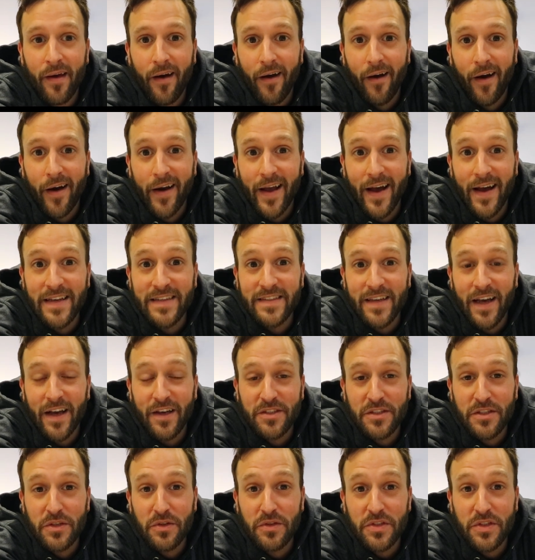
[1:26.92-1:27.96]
All right, guys, I'll
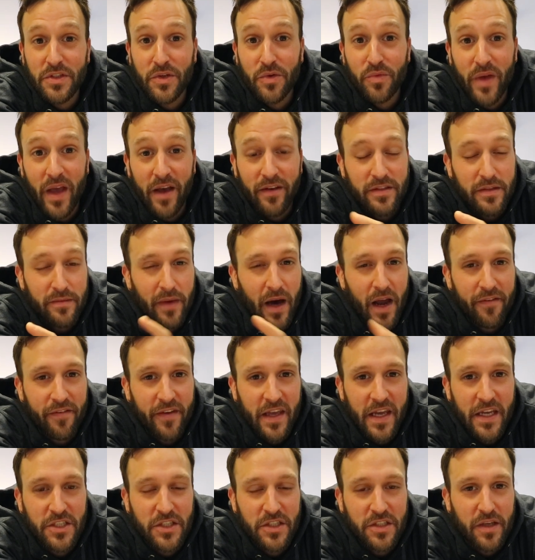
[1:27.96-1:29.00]
see you soon. We have some
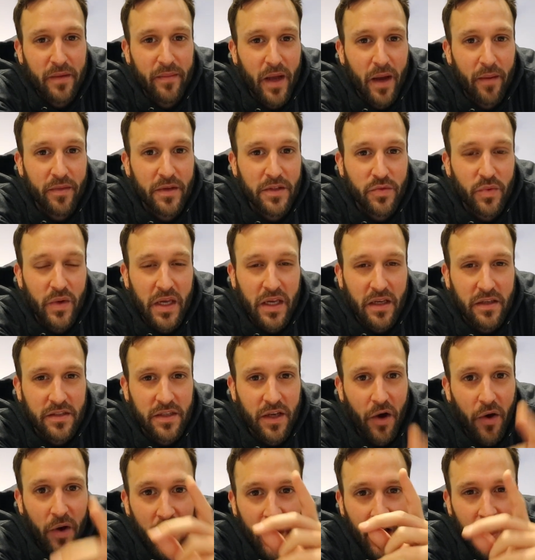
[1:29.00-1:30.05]
modifications coming up this week,
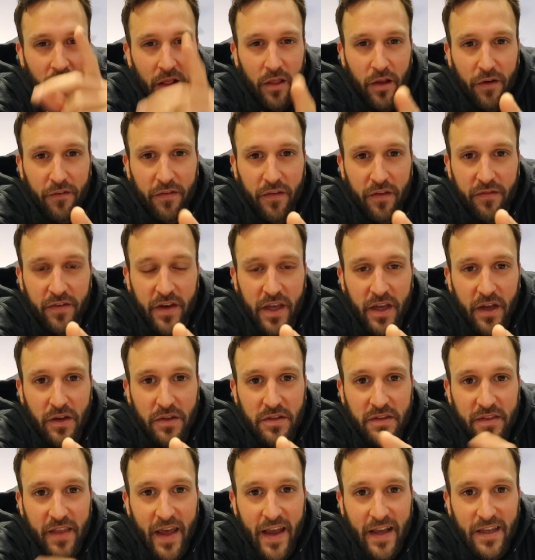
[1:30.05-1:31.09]
so look for the
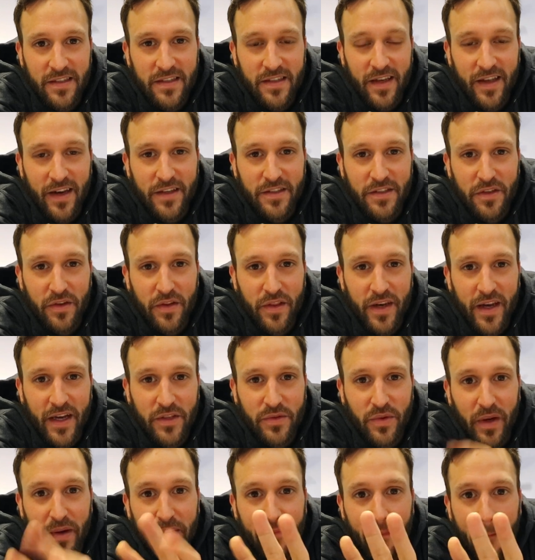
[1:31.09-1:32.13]
videos. Thanks, and I'll see you in the next
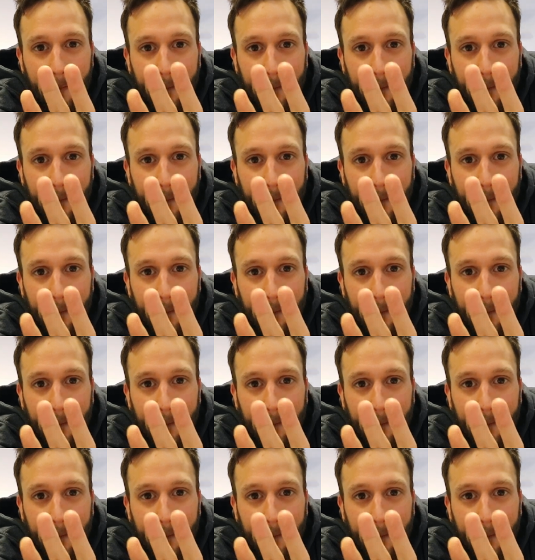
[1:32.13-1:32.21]
one.